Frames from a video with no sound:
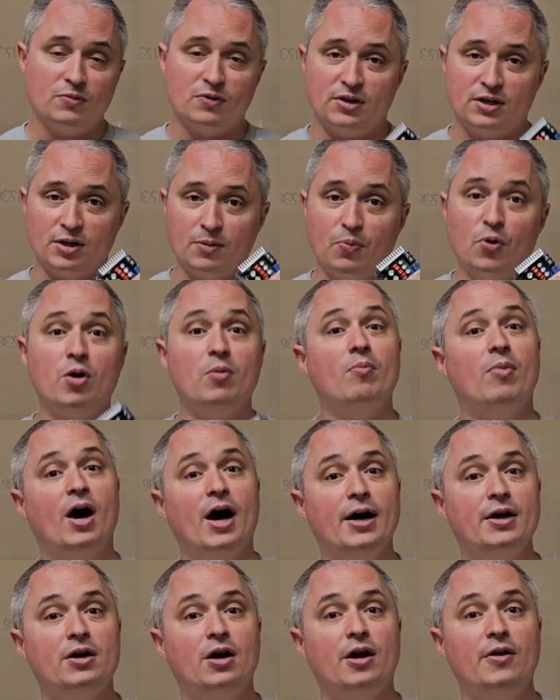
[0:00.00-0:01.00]
He put
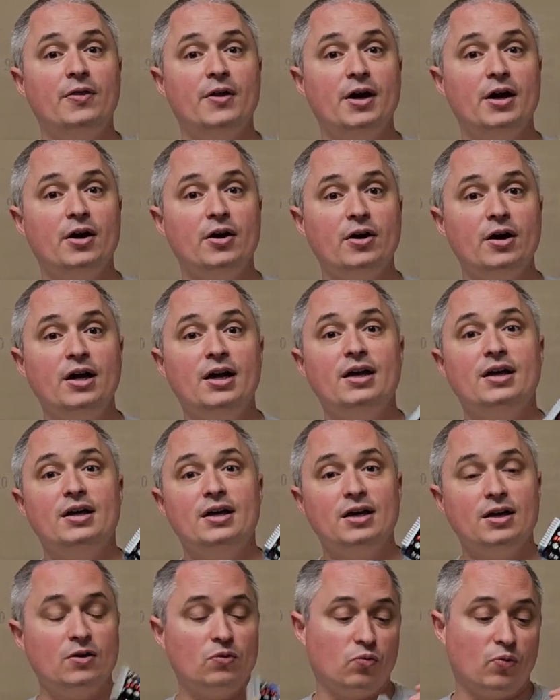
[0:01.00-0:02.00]
mine on there.
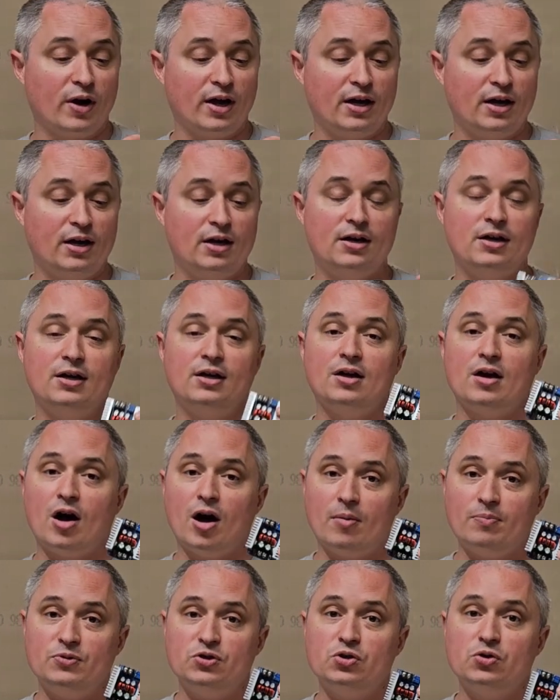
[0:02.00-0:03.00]
It ran
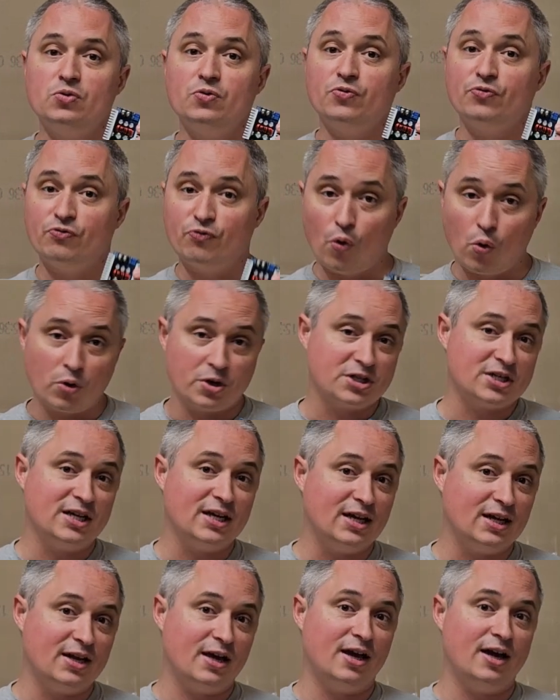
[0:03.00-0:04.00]
up to
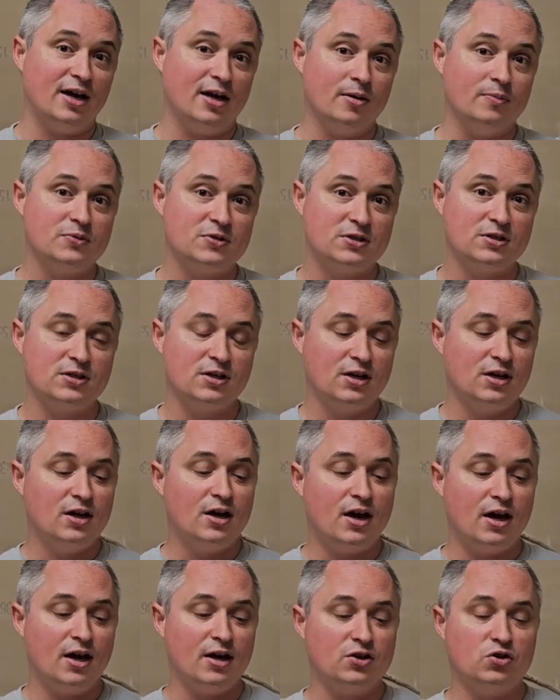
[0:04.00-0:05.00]
14 amps
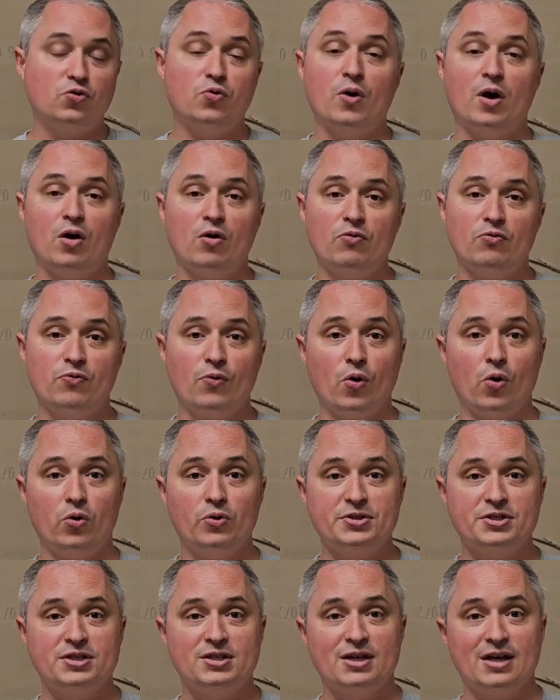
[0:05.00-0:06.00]
at 12
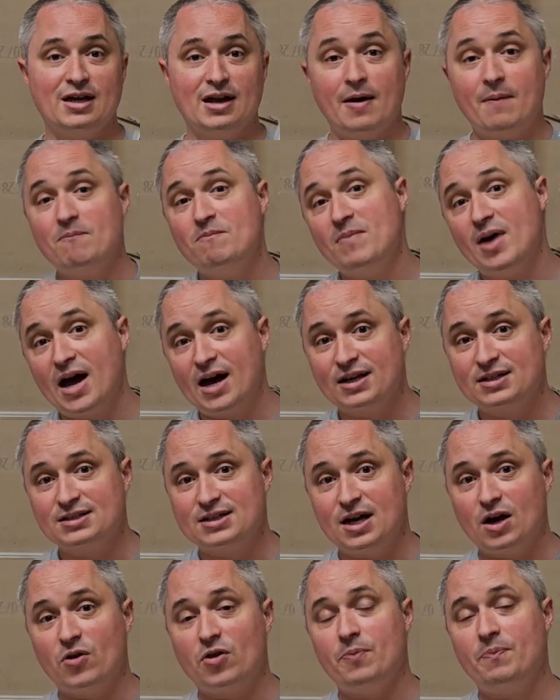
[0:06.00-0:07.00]
volts and it
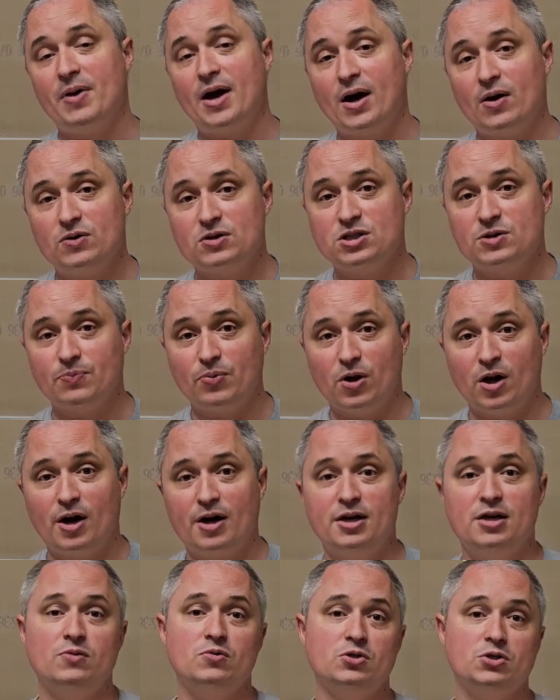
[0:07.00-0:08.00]
maxed out the power
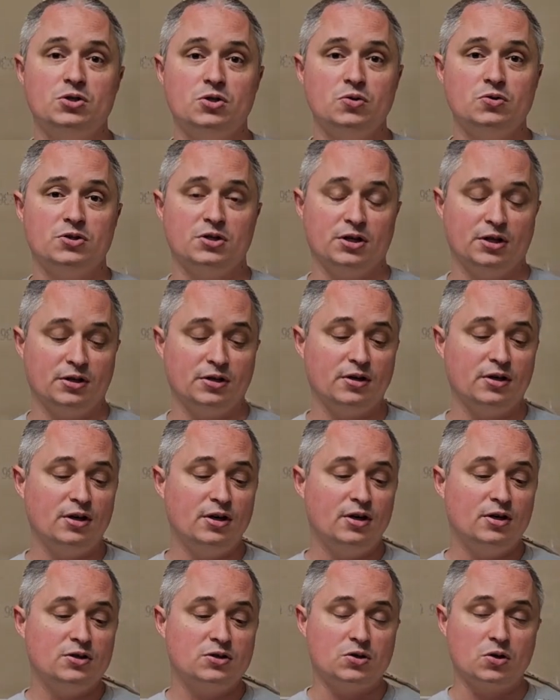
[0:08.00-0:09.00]
supply he was using.
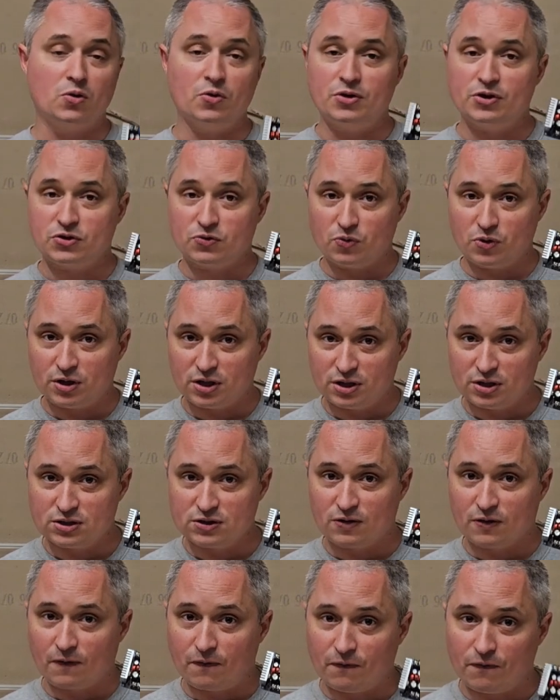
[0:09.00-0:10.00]
So this one
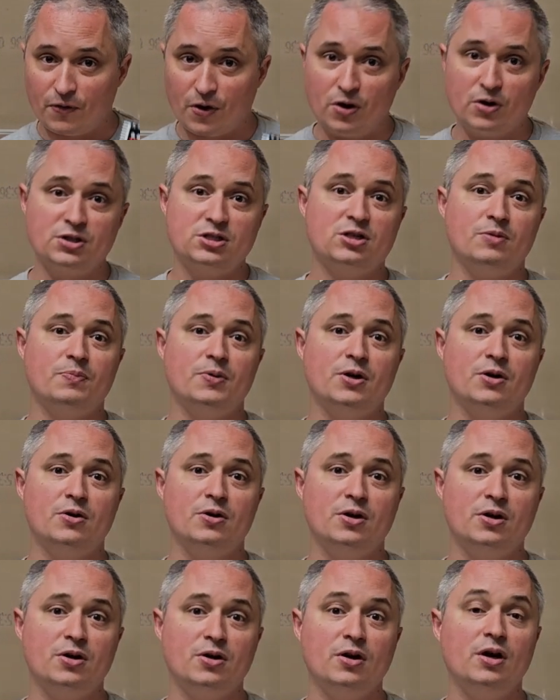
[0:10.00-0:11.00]
is far
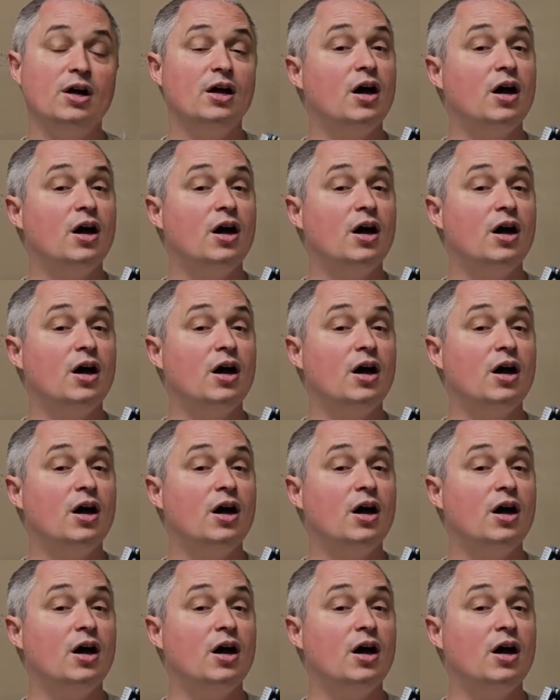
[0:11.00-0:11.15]
superior.